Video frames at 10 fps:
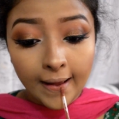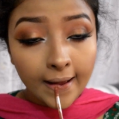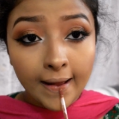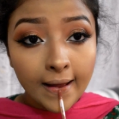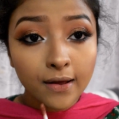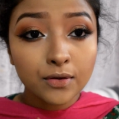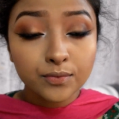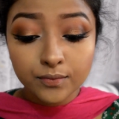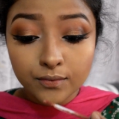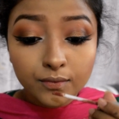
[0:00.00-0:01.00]
lipstick in
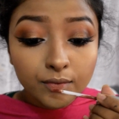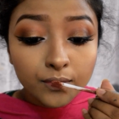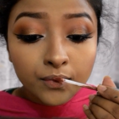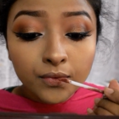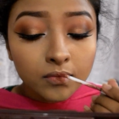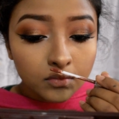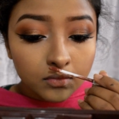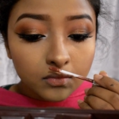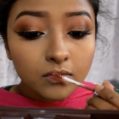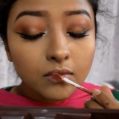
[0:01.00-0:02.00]
Ashton. The
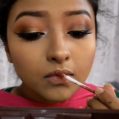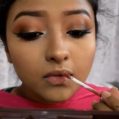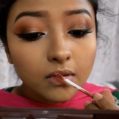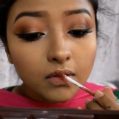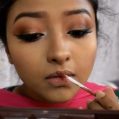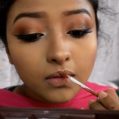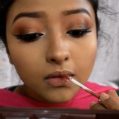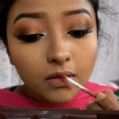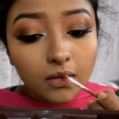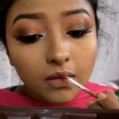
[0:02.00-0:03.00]
formula is
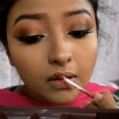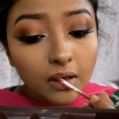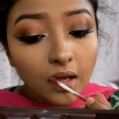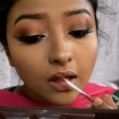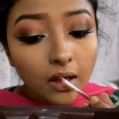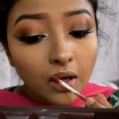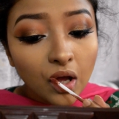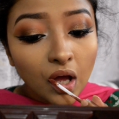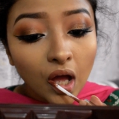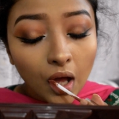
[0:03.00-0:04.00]
spot on,
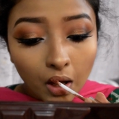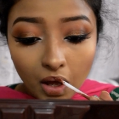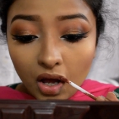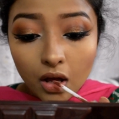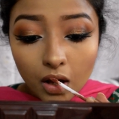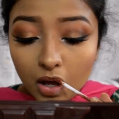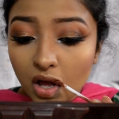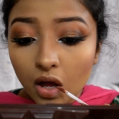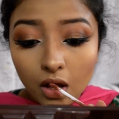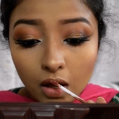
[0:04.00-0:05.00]
the best
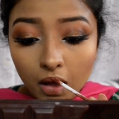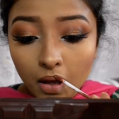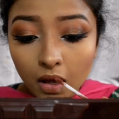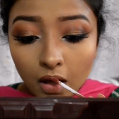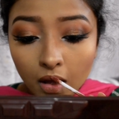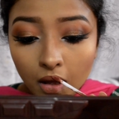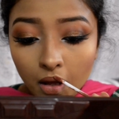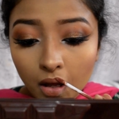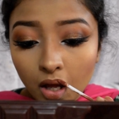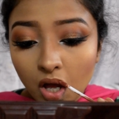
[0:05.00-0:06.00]
liquid lipstick formula I
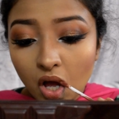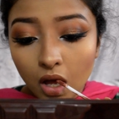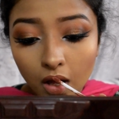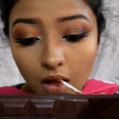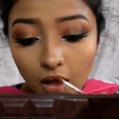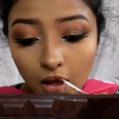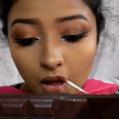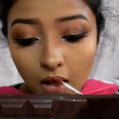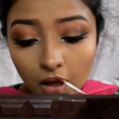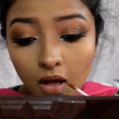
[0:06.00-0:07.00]
have ever
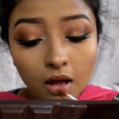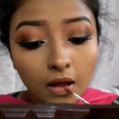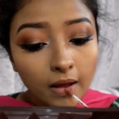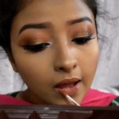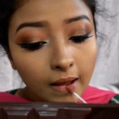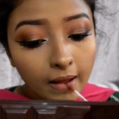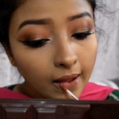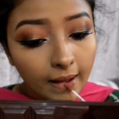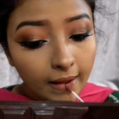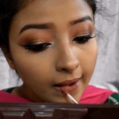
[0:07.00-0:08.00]
encountered. You know
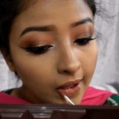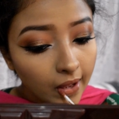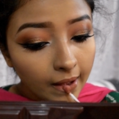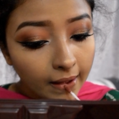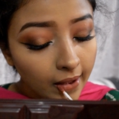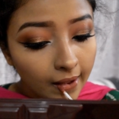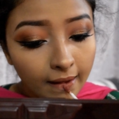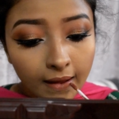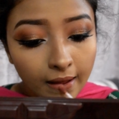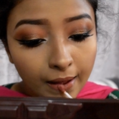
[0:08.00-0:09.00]
what? Don't
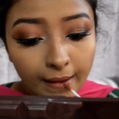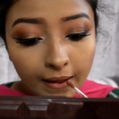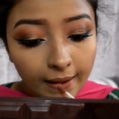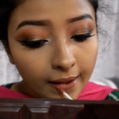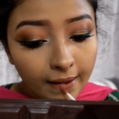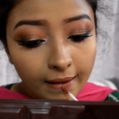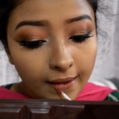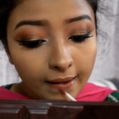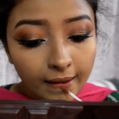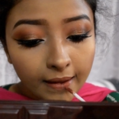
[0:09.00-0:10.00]
buy Colourpops,
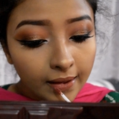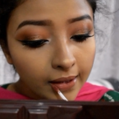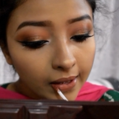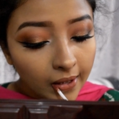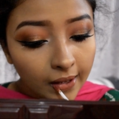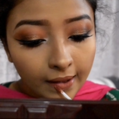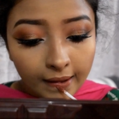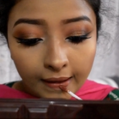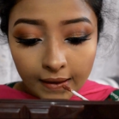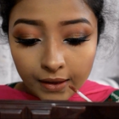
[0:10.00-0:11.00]
save up and buy the
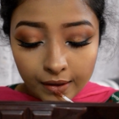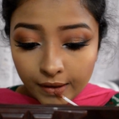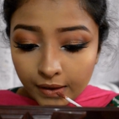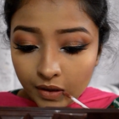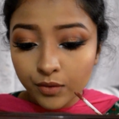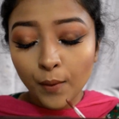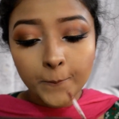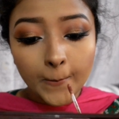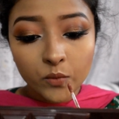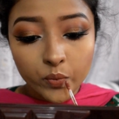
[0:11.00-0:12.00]
Anastasia lipsticks
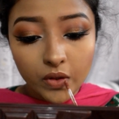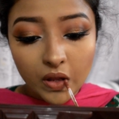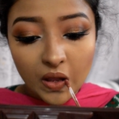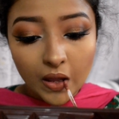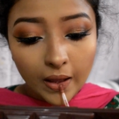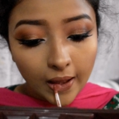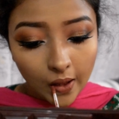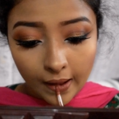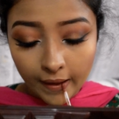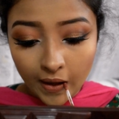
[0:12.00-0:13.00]
because they are
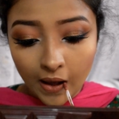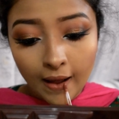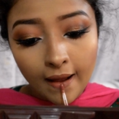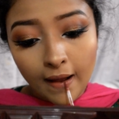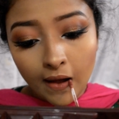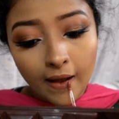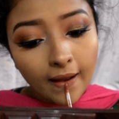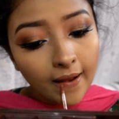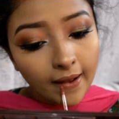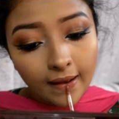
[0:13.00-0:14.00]
awesome.
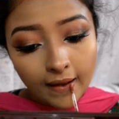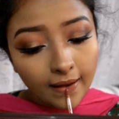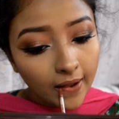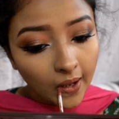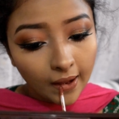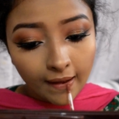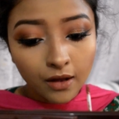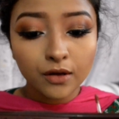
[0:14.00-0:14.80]
And yeah,